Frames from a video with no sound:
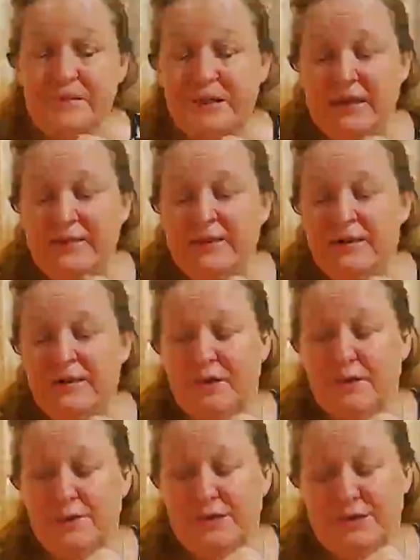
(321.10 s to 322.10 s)
And then
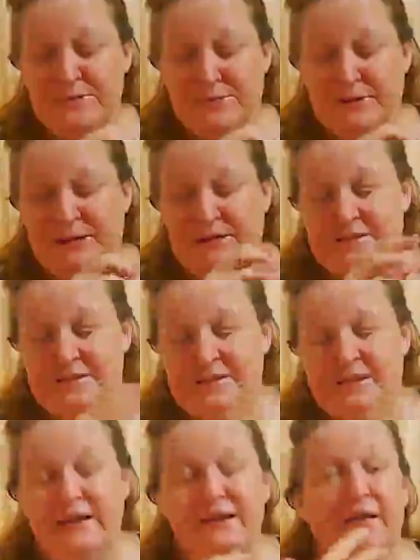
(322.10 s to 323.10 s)
all we can
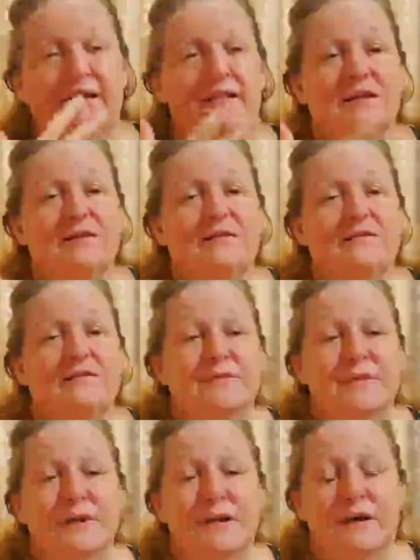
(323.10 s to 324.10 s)
see all of
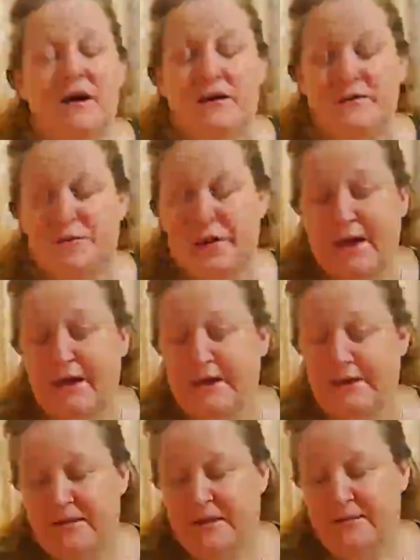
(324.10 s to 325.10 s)
that
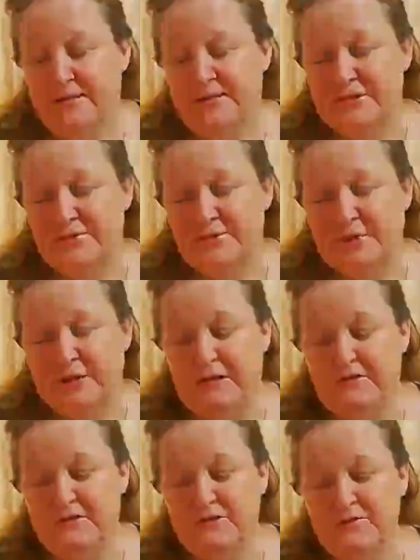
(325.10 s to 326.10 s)
this week.
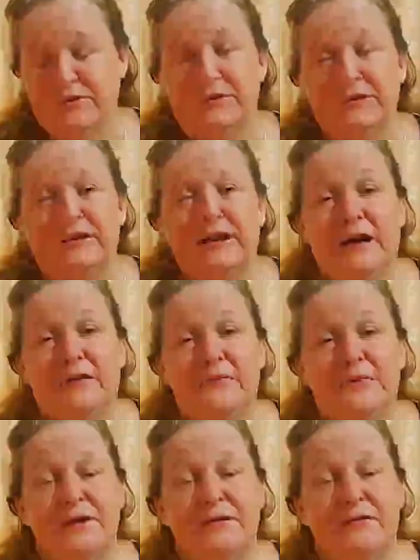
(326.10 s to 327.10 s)
So really
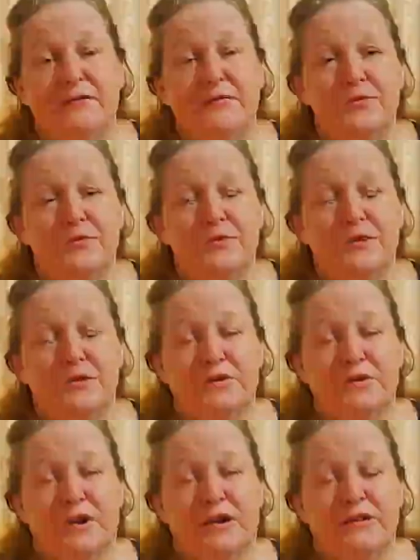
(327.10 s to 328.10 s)
bring forth
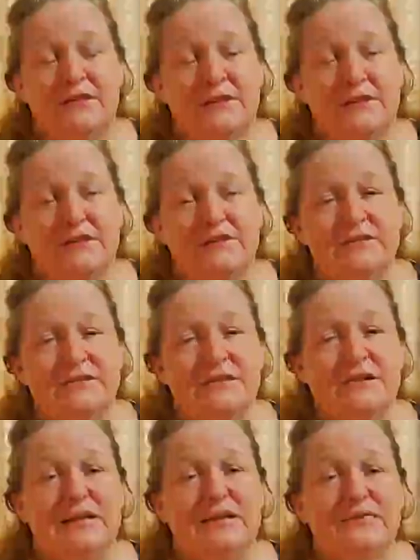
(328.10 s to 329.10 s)
your authenticity,
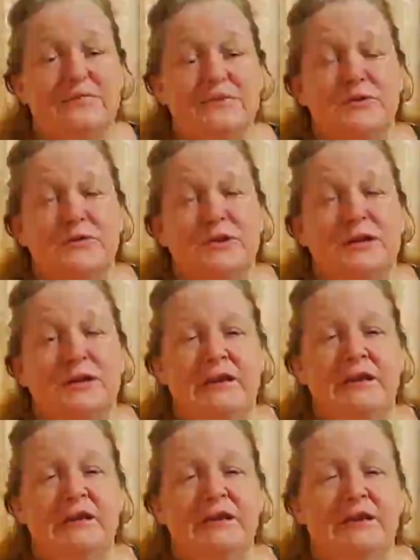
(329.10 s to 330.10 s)
your beauty,
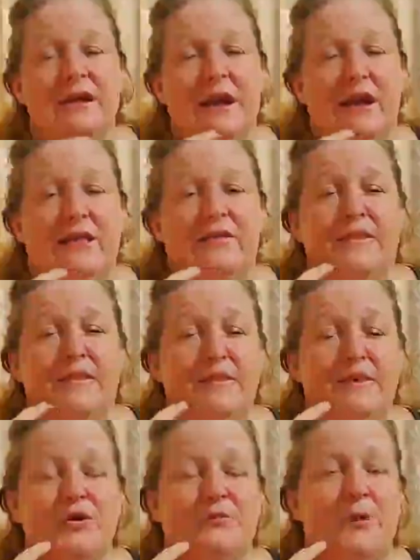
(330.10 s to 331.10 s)
and then
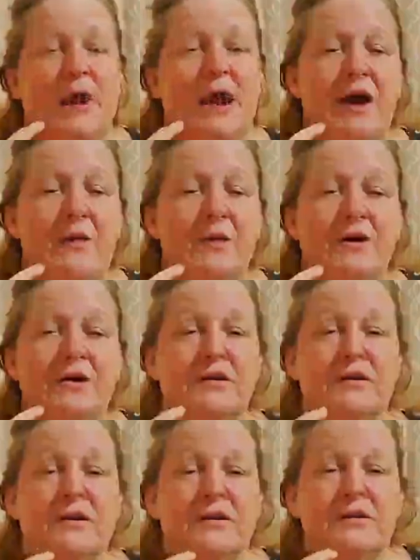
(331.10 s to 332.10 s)
your
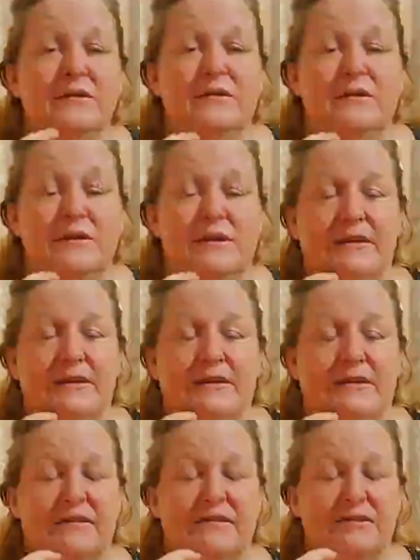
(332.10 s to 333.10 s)
power,
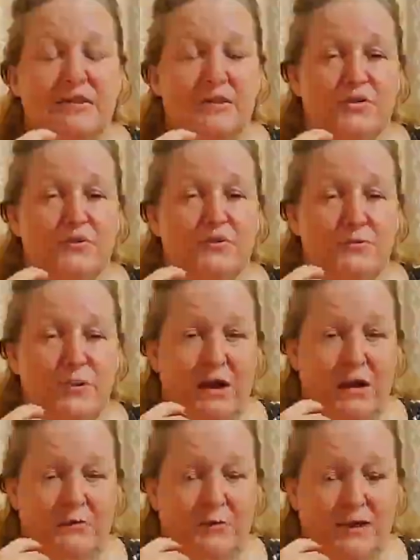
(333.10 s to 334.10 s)
the solar
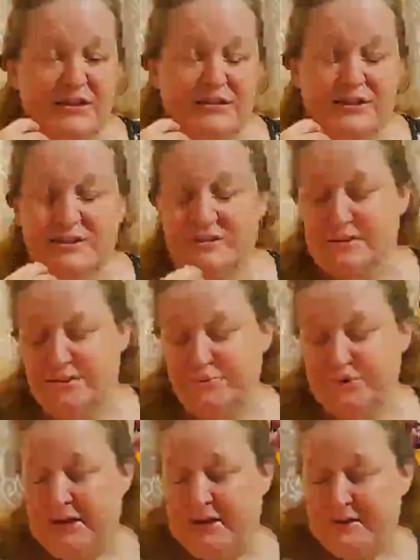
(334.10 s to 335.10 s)
plexus, and
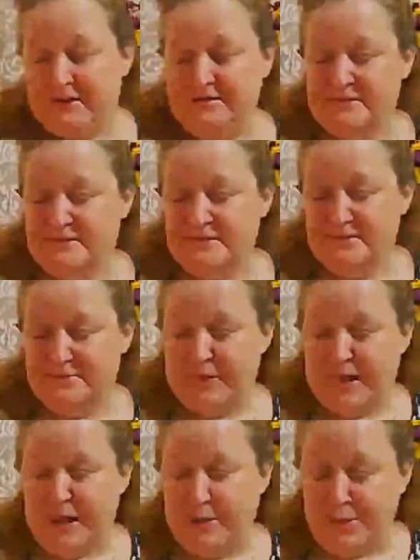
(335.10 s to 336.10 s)
bringing that sense of
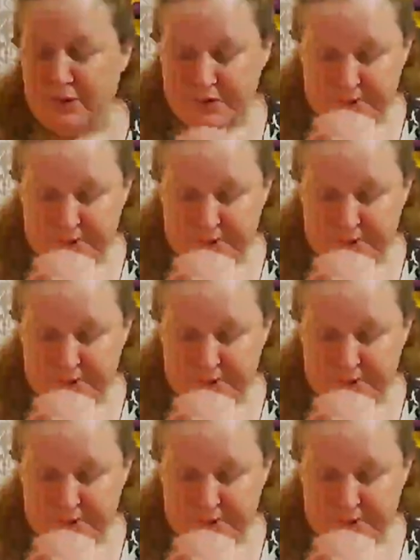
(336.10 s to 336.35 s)
power.